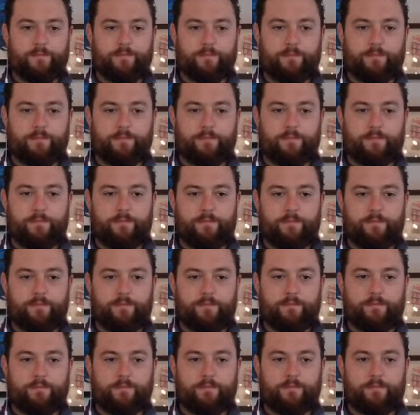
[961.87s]

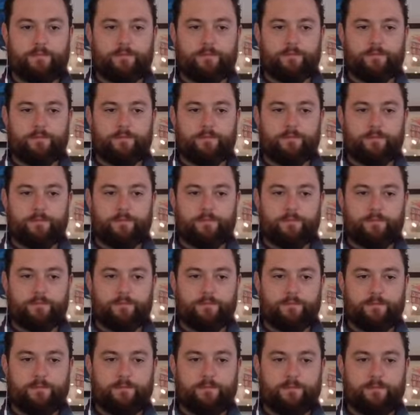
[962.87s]

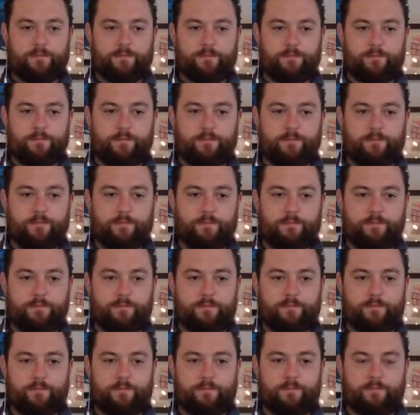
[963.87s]

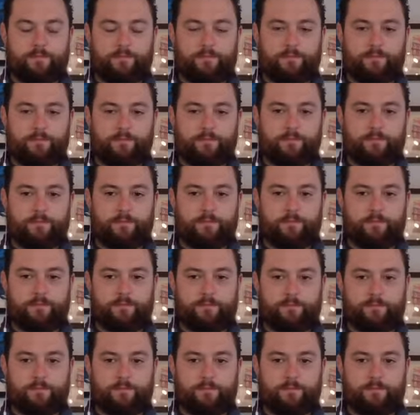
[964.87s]

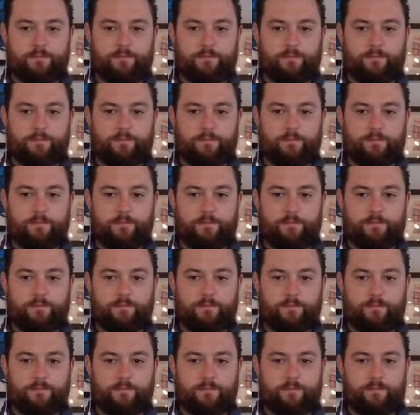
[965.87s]

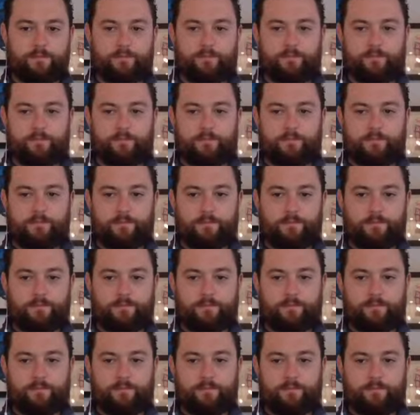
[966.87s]

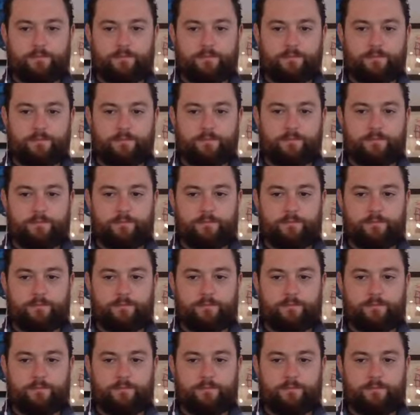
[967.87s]
This person isn't speaking.